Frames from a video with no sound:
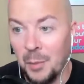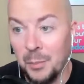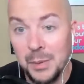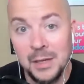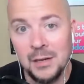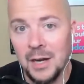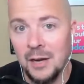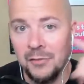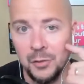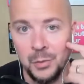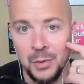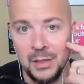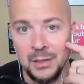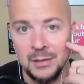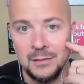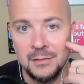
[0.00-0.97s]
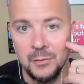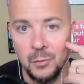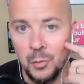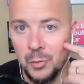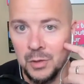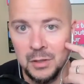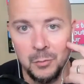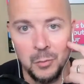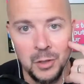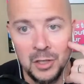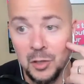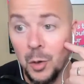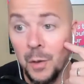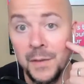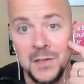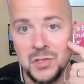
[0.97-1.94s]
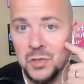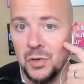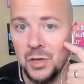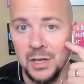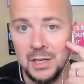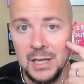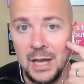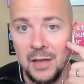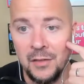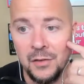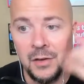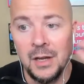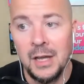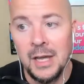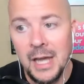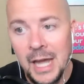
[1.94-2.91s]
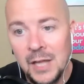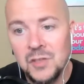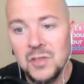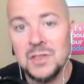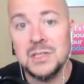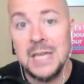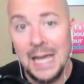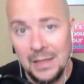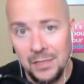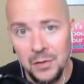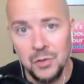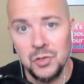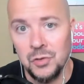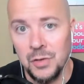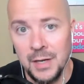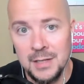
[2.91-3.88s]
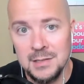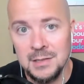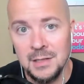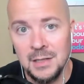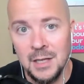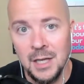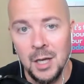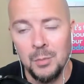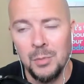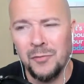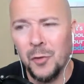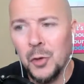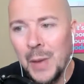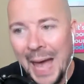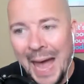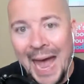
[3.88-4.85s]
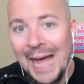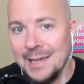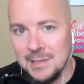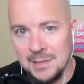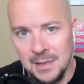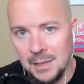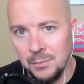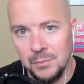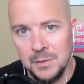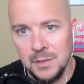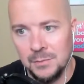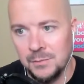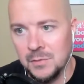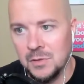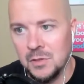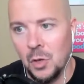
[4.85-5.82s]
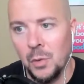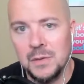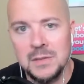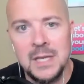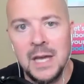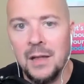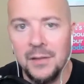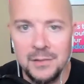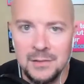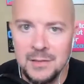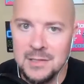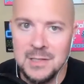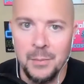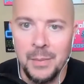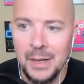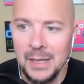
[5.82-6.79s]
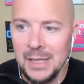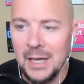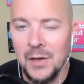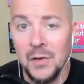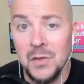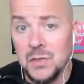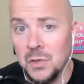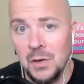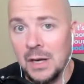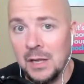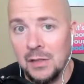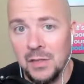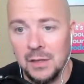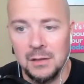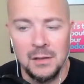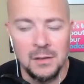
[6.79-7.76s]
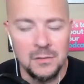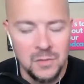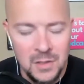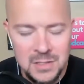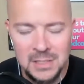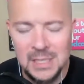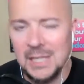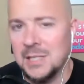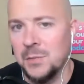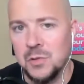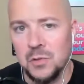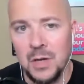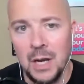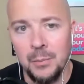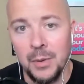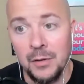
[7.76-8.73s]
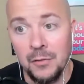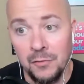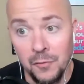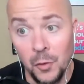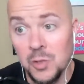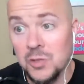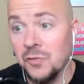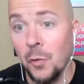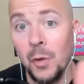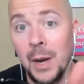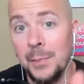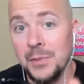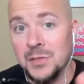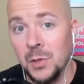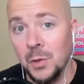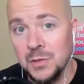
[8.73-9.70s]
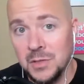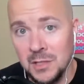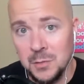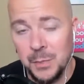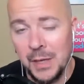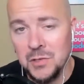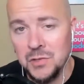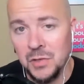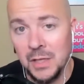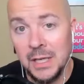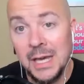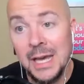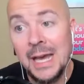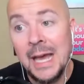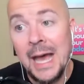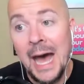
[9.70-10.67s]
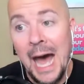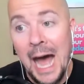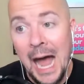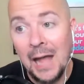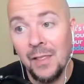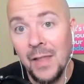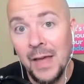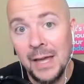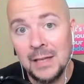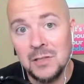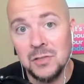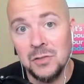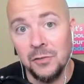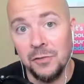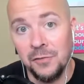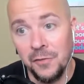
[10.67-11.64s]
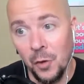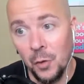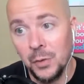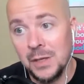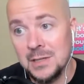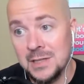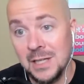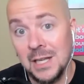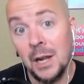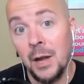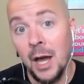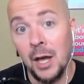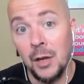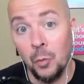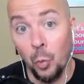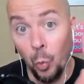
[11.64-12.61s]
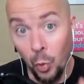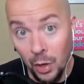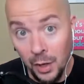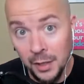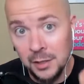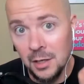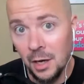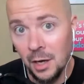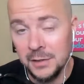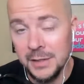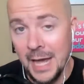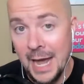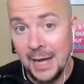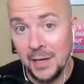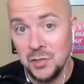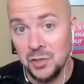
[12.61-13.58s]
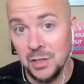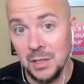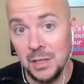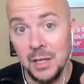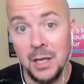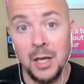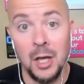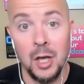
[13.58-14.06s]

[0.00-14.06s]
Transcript: I'll be here every week. We're going to go on this journey together and just gain their trust. Before you ask them to go and tell it to somebody else or anything, just hit that subscribe button. First 4 episodes especially. I like to focus in on one call to action